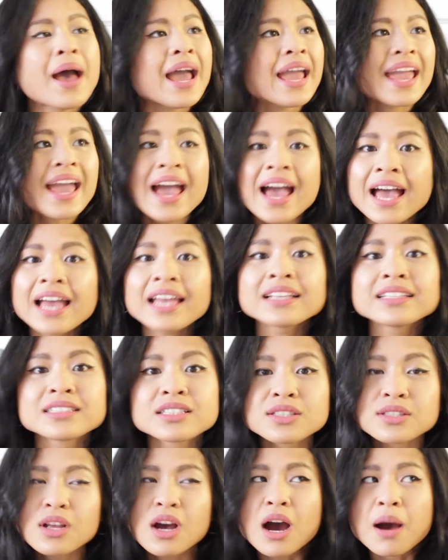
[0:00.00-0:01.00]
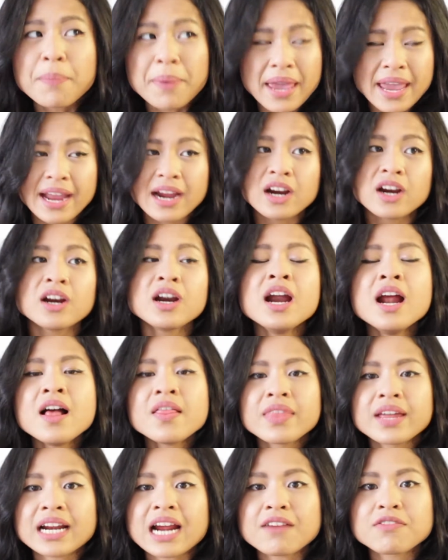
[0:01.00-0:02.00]
I had a pair
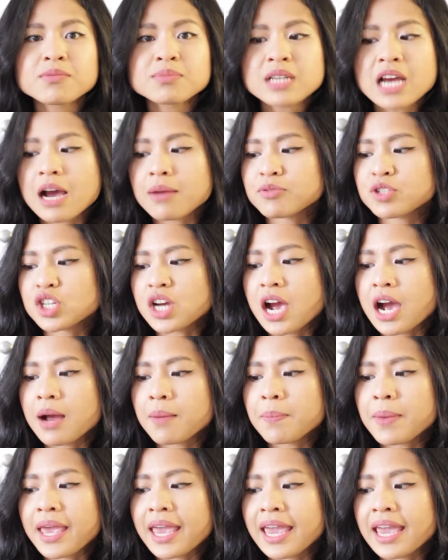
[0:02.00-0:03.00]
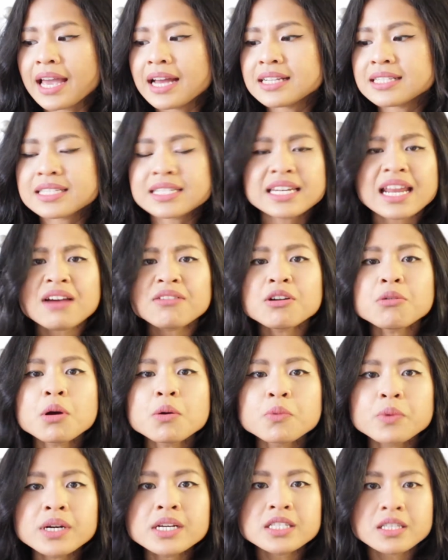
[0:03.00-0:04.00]
that I got from Topshop, and now no
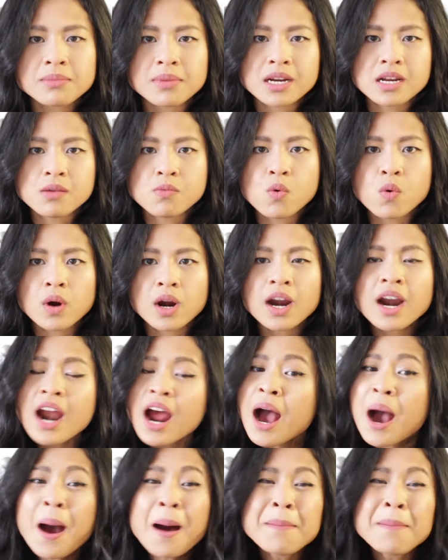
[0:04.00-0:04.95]
one wears them anymore.